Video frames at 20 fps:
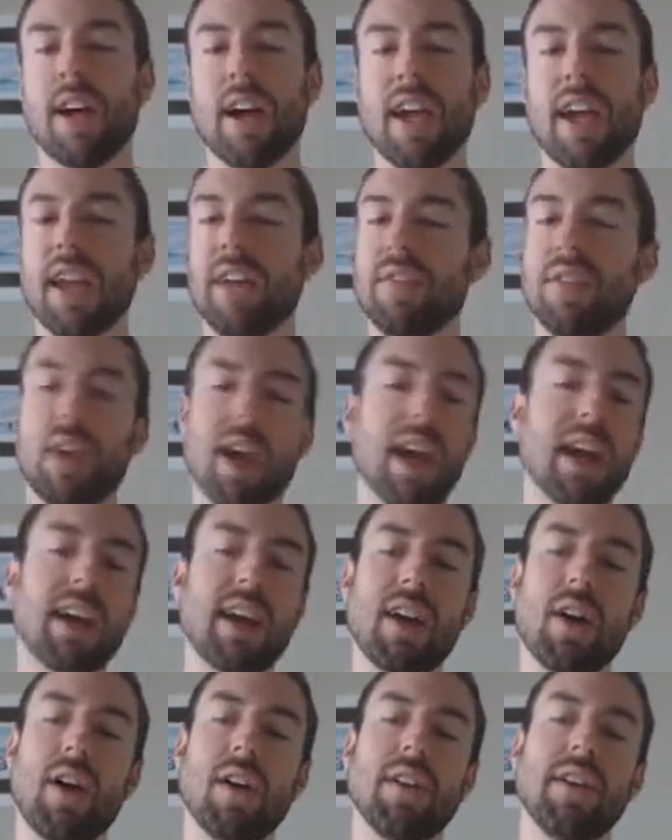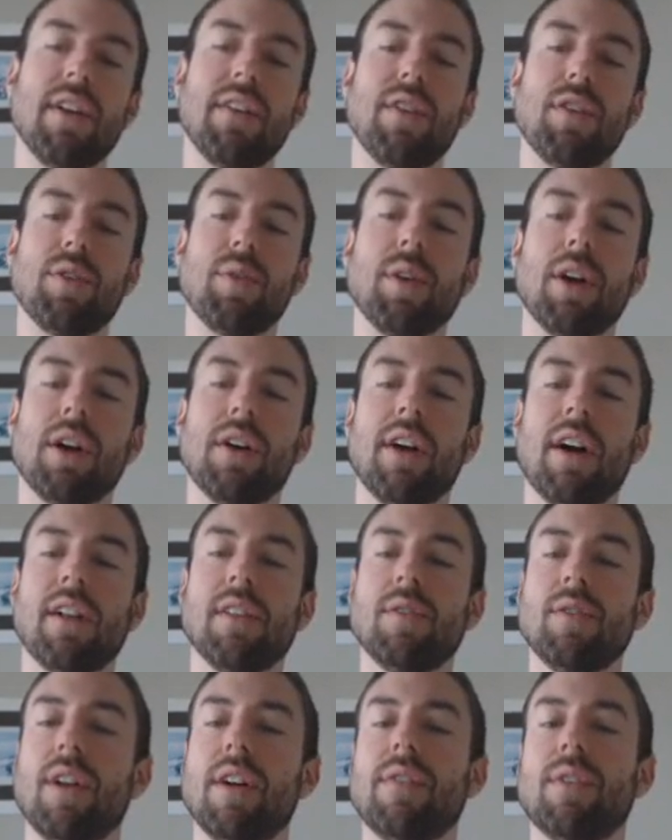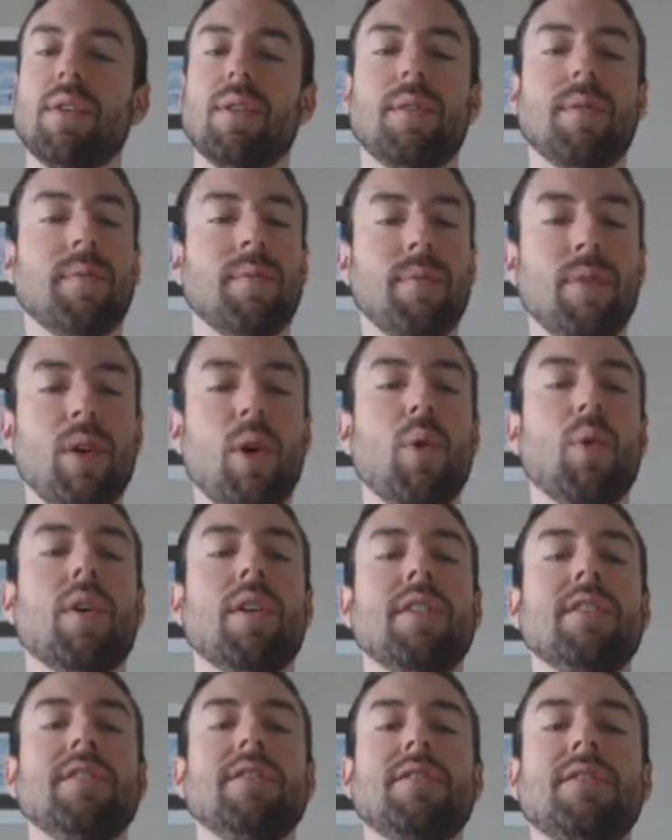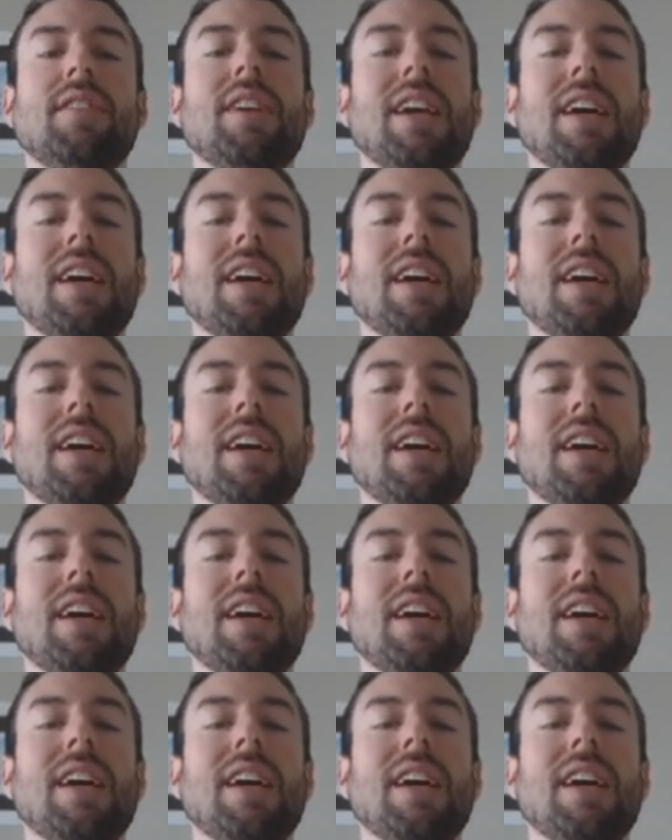Again, if you can't get all in at the $300 level, no worries.